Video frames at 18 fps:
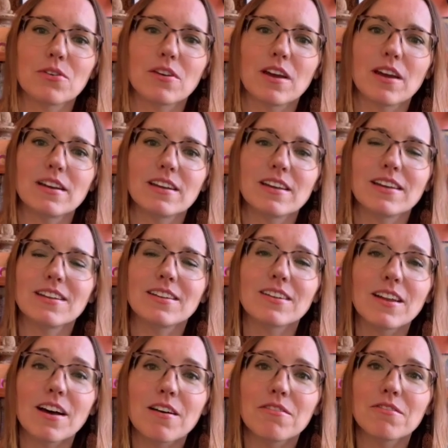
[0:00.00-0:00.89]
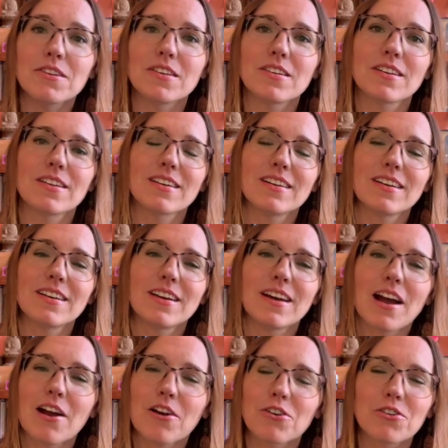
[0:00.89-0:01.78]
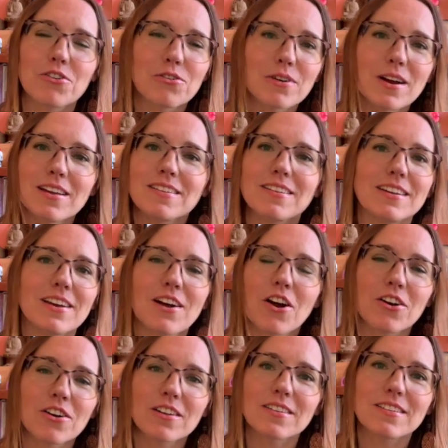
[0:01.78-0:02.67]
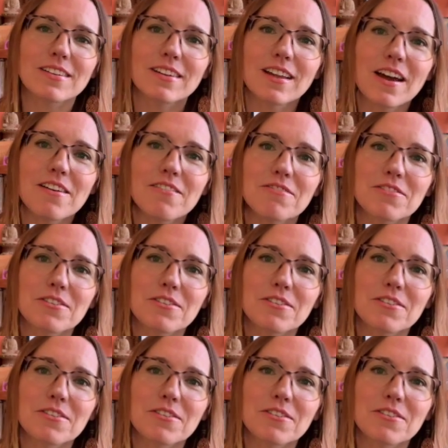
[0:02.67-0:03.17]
and he loves our crazy artist life.